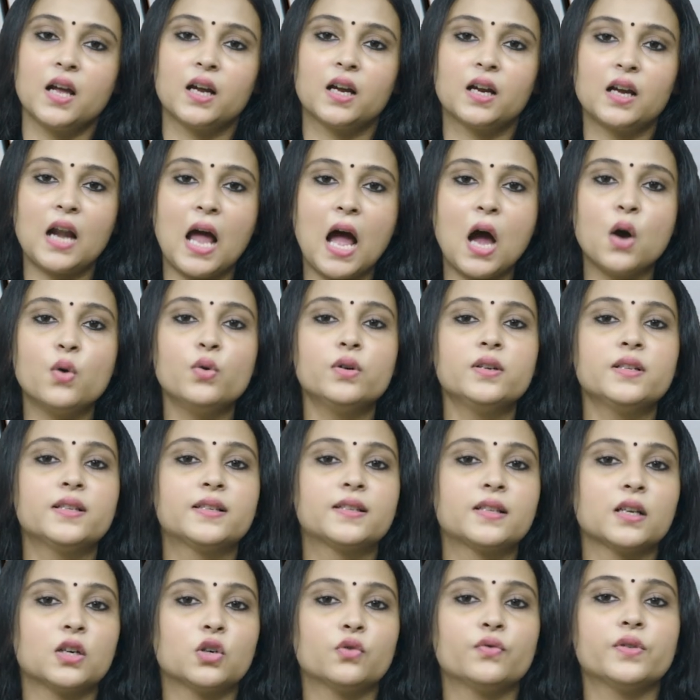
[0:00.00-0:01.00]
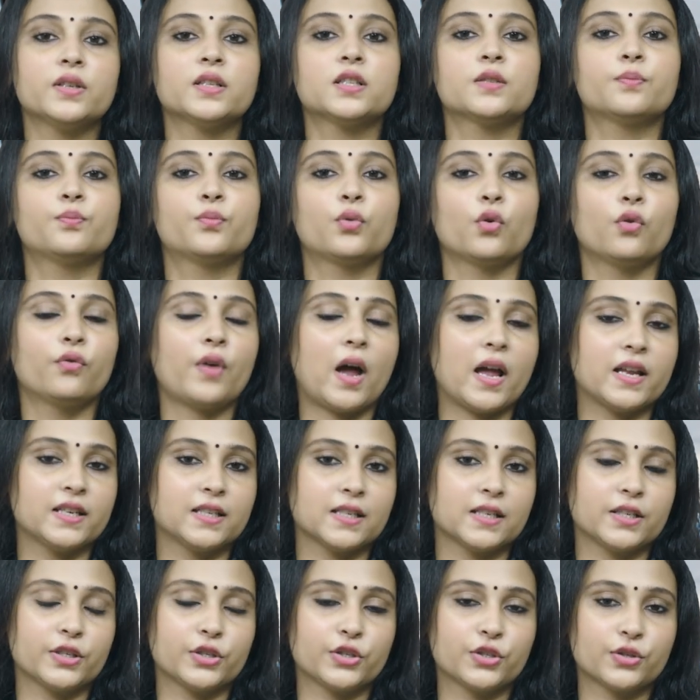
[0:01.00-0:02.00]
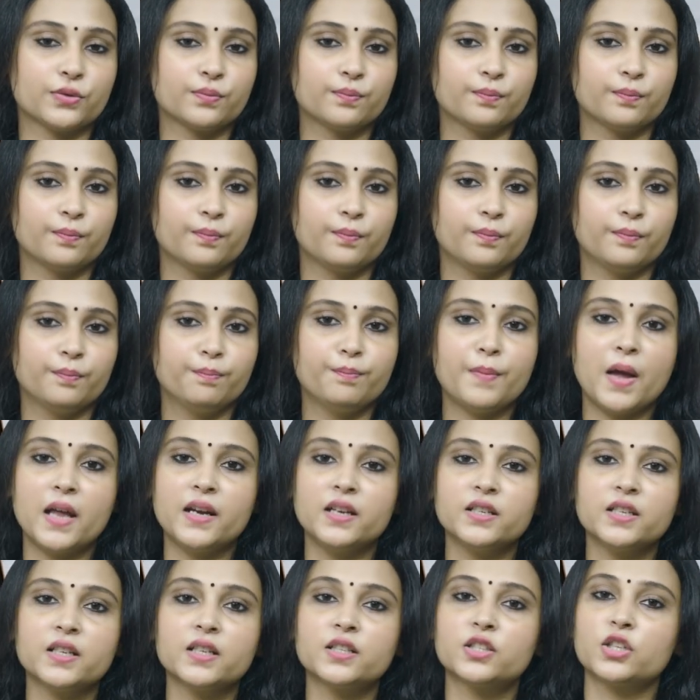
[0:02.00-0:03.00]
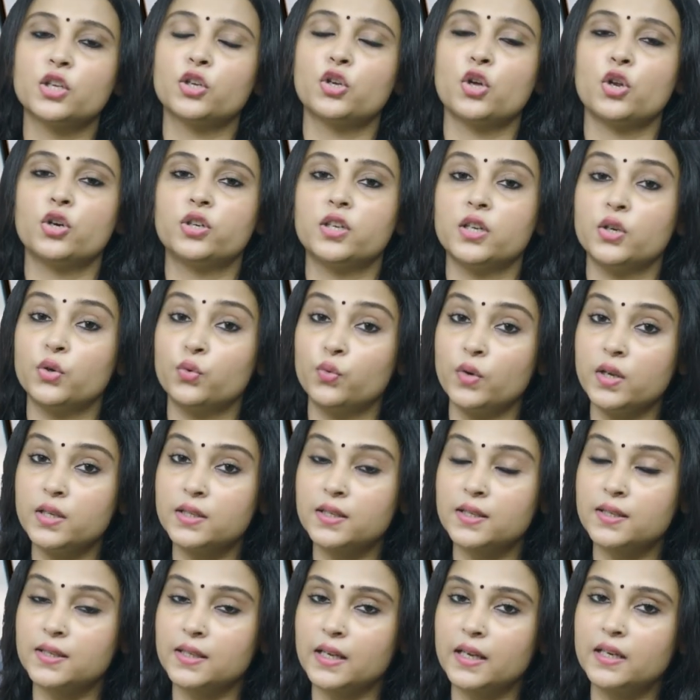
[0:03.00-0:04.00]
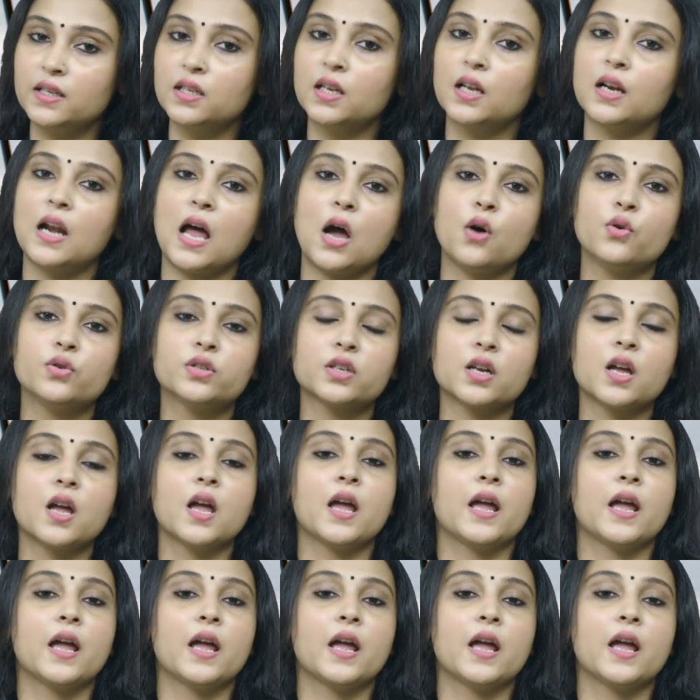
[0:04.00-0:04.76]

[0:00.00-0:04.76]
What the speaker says: Cloud service providers. Managing security risks in cloud